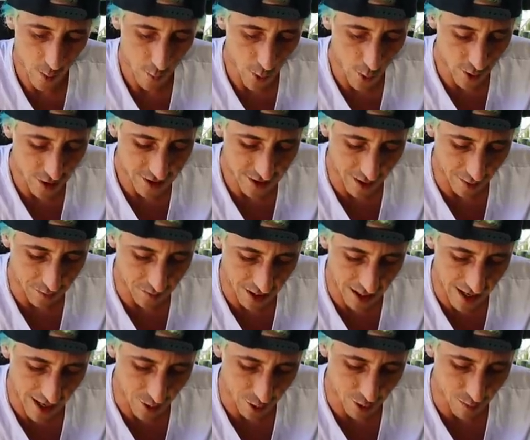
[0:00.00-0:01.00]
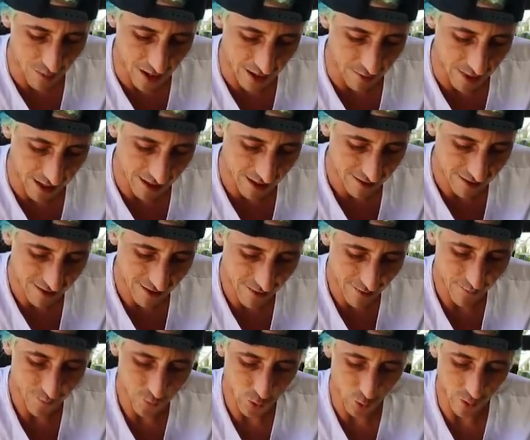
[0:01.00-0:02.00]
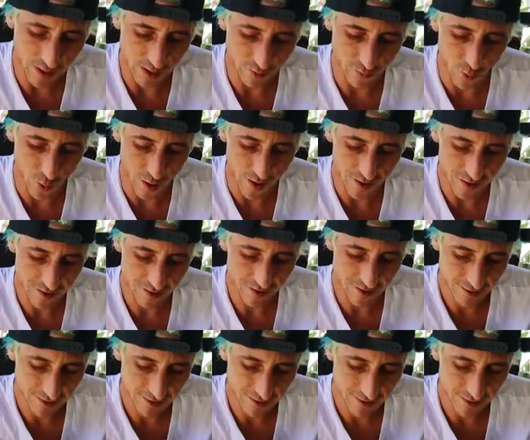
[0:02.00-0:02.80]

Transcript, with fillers: Put something else, baby. 24.